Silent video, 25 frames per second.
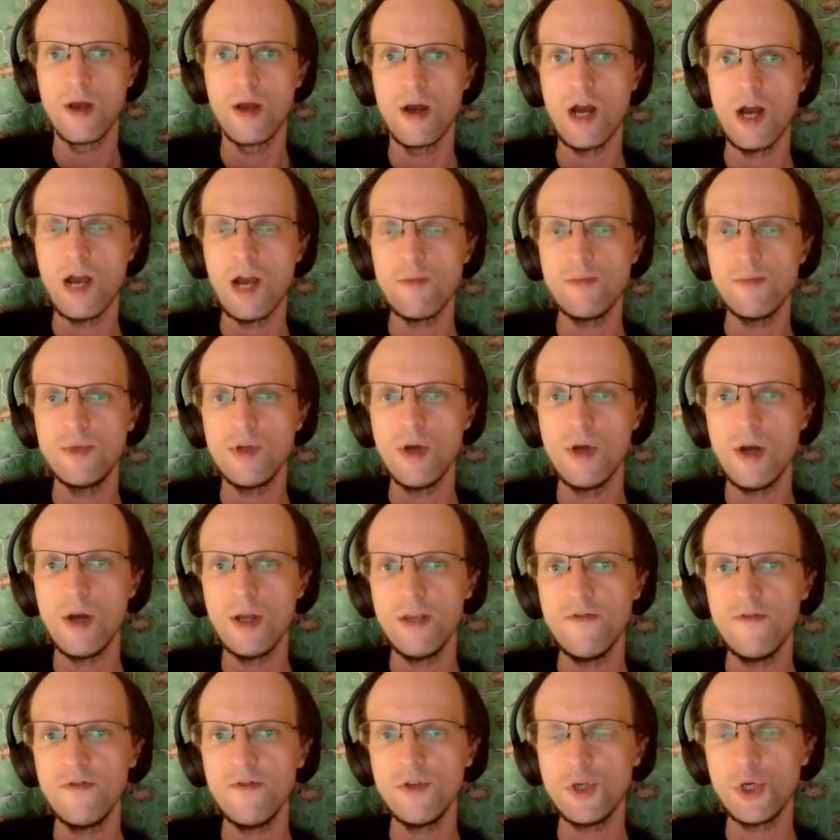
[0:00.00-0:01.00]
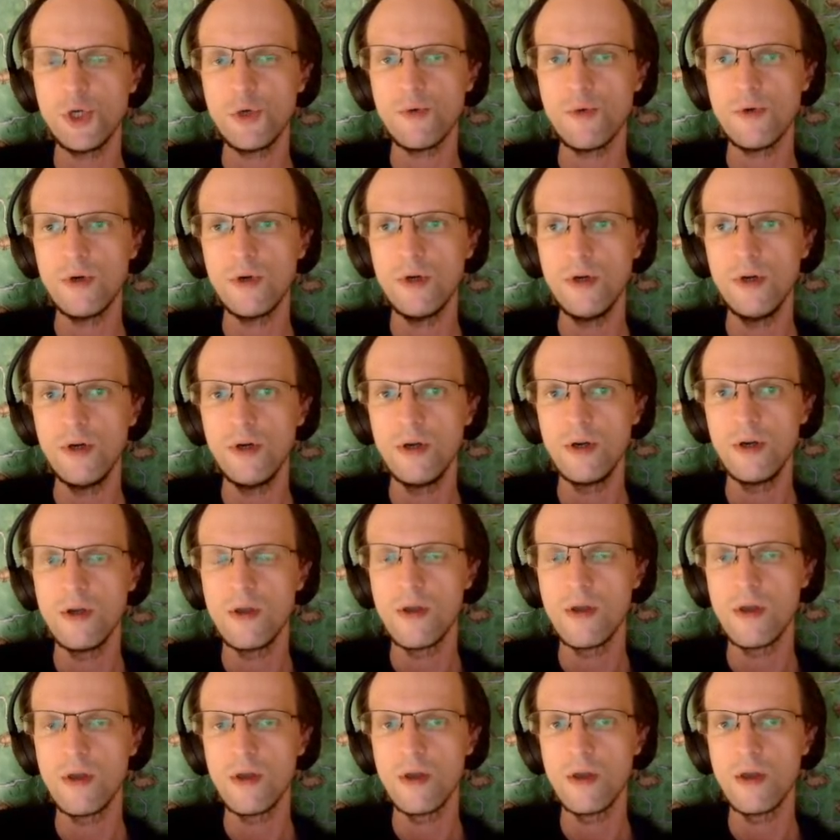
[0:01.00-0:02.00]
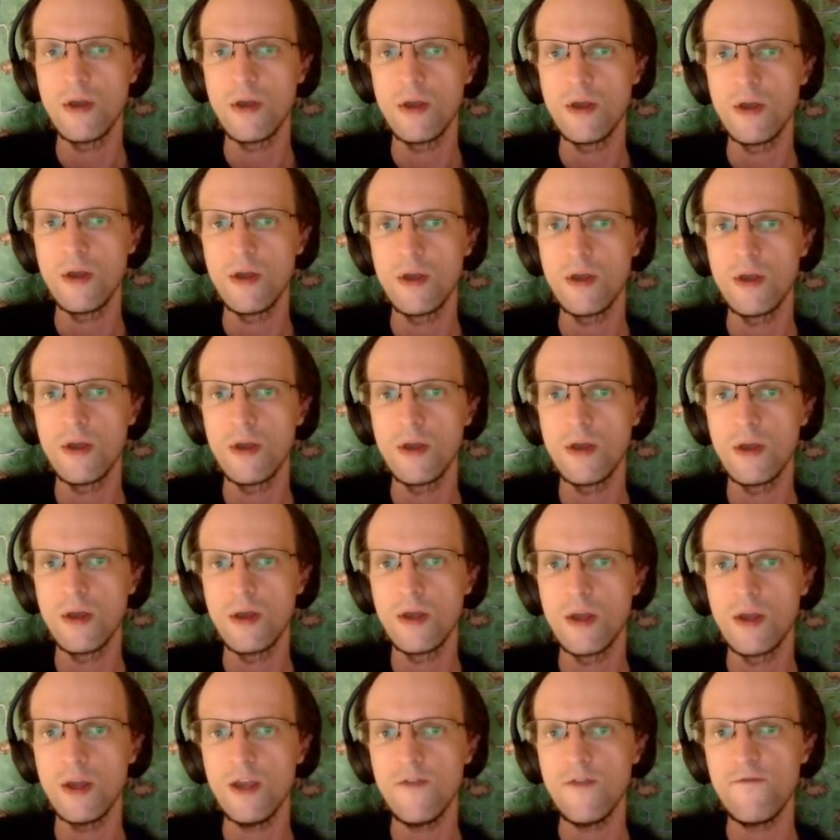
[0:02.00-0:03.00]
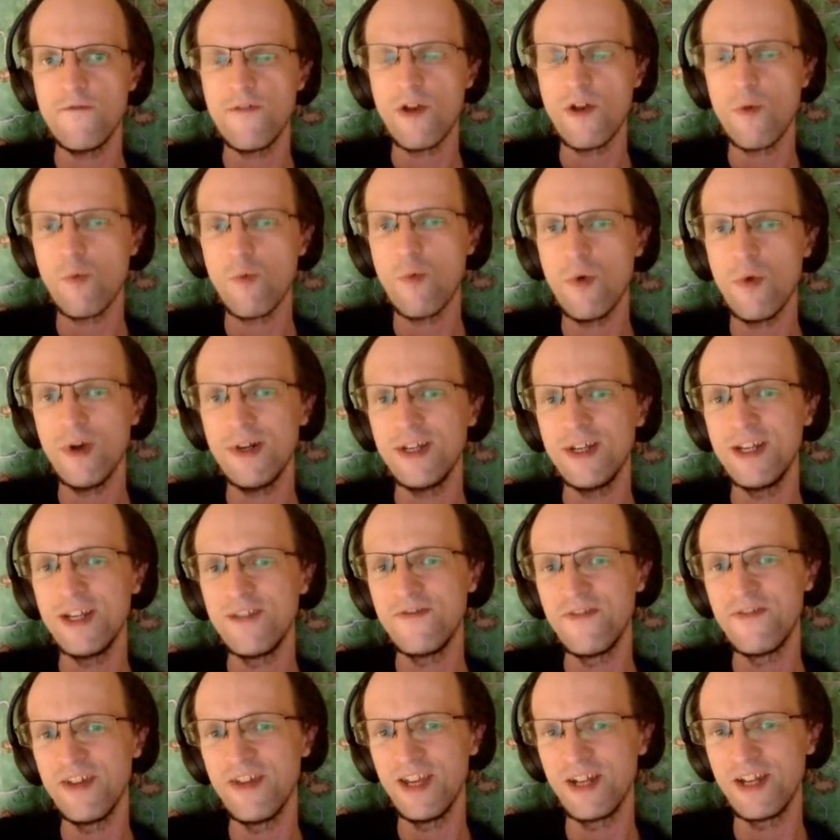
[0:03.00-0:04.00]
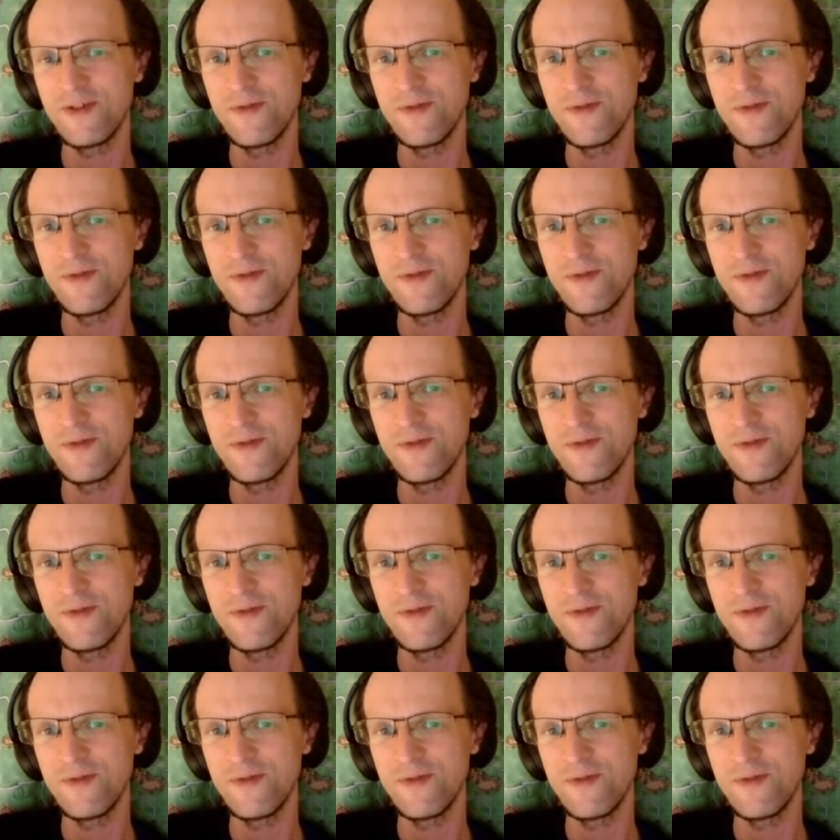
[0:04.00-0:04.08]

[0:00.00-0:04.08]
I'm not even sure if I want to invade,